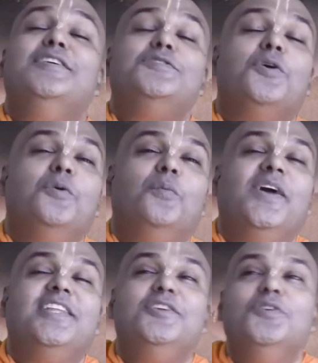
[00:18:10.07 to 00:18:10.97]
So
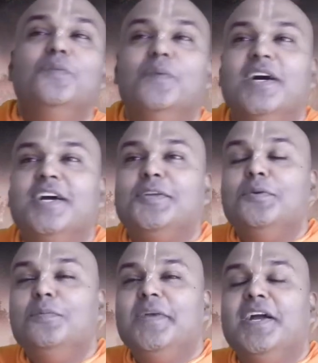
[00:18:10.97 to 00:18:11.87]
whether you work,
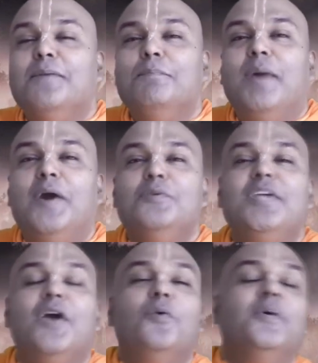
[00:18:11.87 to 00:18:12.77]
you'll become
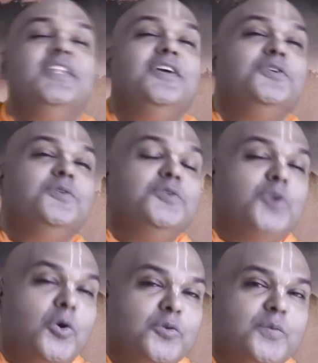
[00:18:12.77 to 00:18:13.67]
bound, or whether you
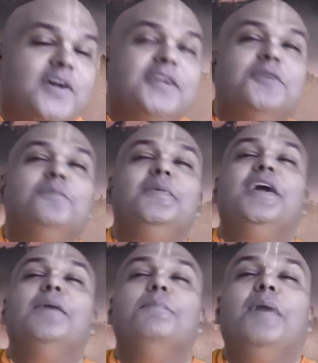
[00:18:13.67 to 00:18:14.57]
don't work, you'll
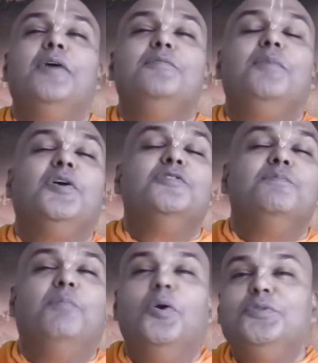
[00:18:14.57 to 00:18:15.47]
become bound, because
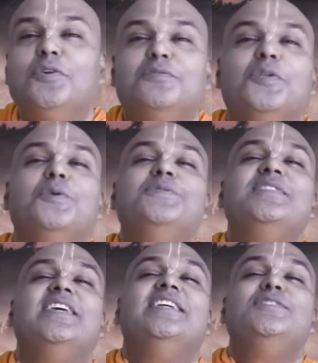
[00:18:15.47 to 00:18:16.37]
both of
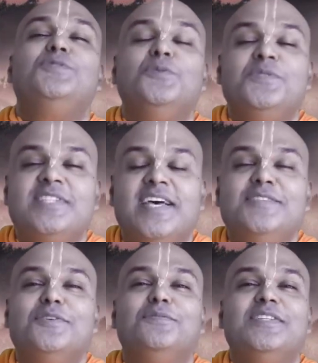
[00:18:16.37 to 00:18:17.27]
those is two
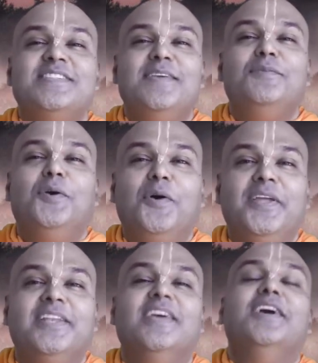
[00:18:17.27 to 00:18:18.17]
sides of the same
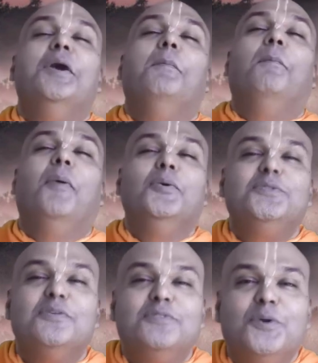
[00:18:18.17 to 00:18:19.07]
coin.
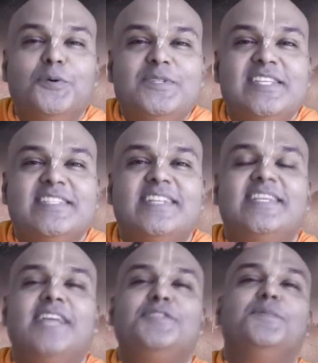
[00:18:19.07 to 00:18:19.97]
Both of those is
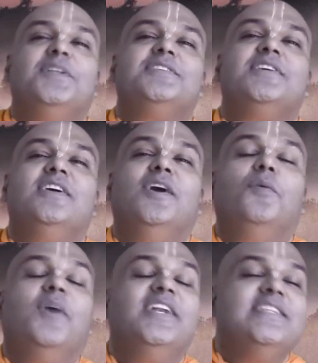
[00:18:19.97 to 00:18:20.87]
attachment.
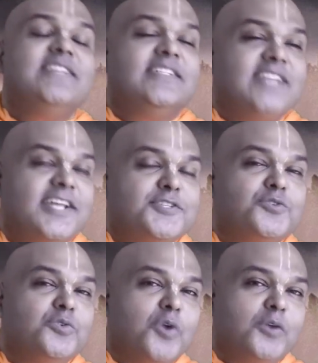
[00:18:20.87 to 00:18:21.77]
One is
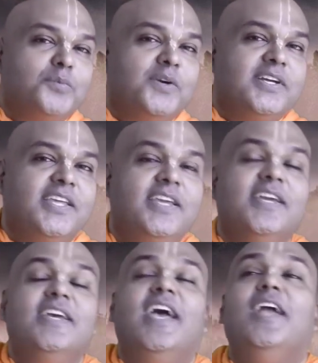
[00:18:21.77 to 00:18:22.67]
attached to not
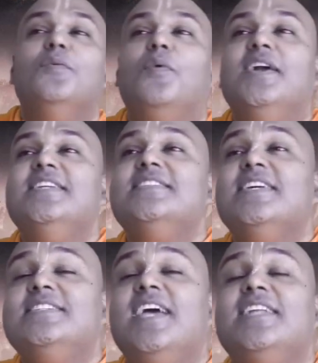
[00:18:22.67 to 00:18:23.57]
working, and one is
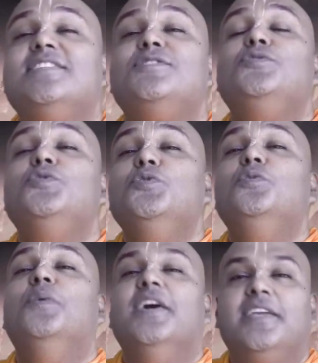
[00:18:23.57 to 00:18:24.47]
attached to
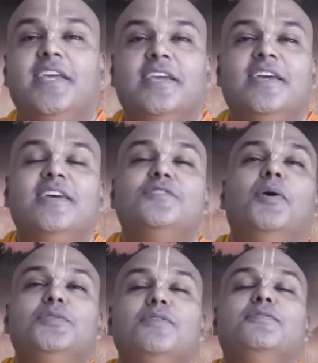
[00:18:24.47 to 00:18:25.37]
working.
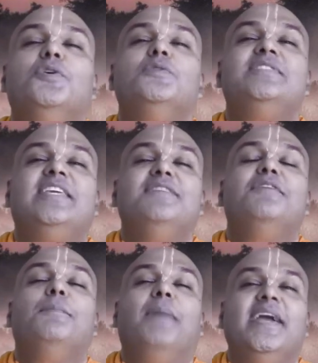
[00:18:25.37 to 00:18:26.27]
Both of those give
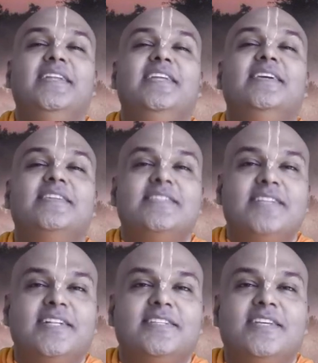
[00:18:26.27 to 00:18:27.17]
a binding
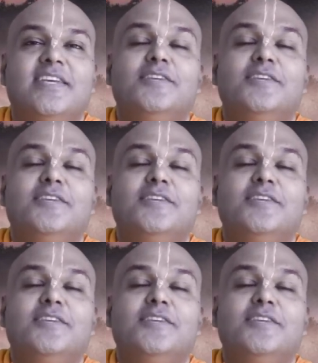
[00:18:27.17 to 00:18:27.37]
result.